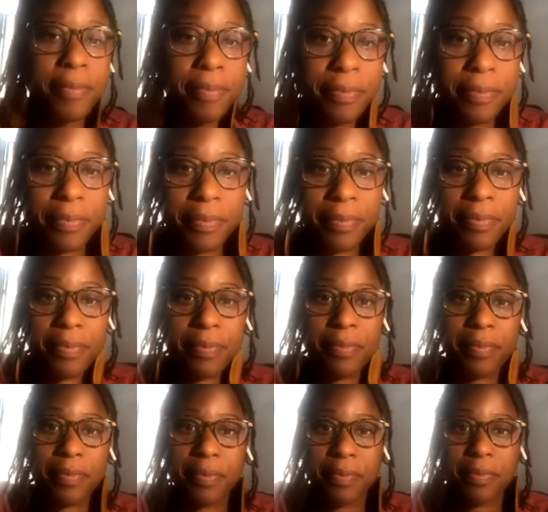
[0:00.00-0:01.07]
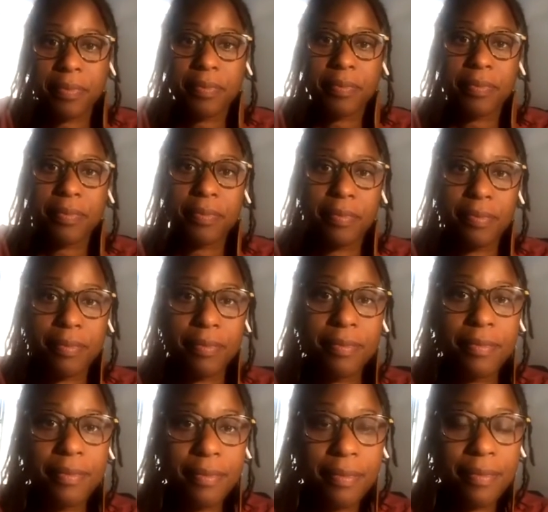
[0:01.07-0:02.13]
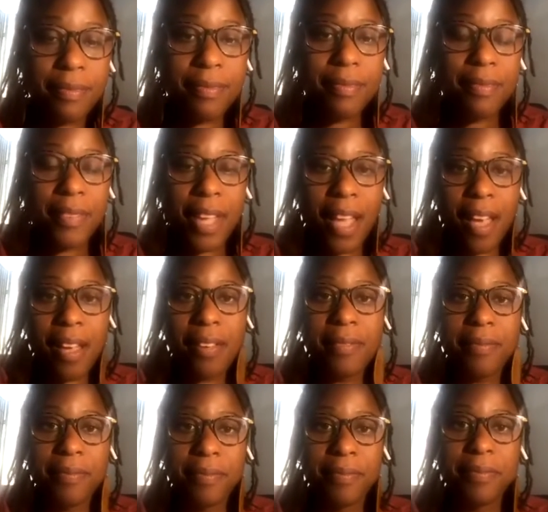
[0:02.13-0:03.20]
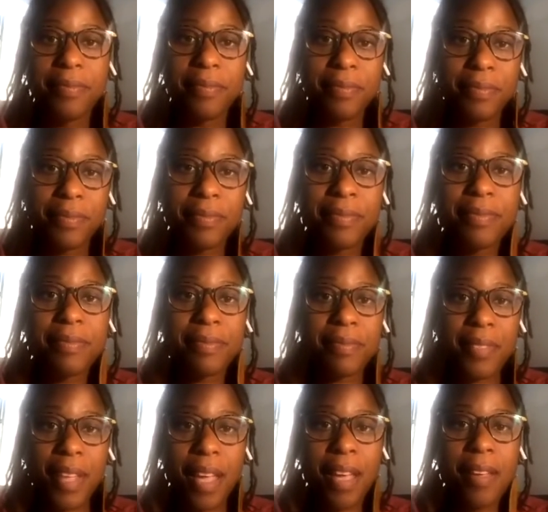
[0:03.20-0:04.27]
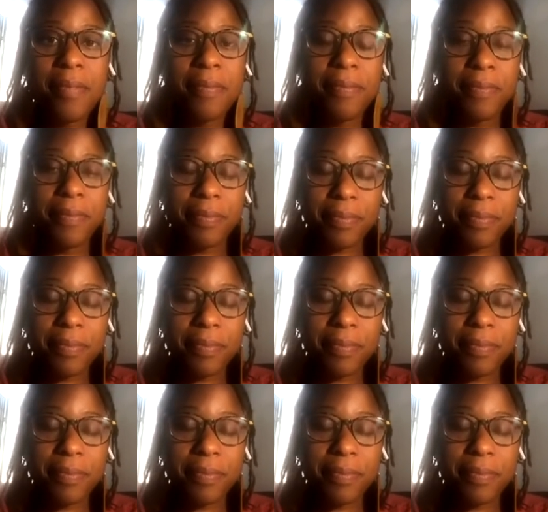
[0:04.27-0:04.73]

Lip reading: No words are spoken by the person on screen.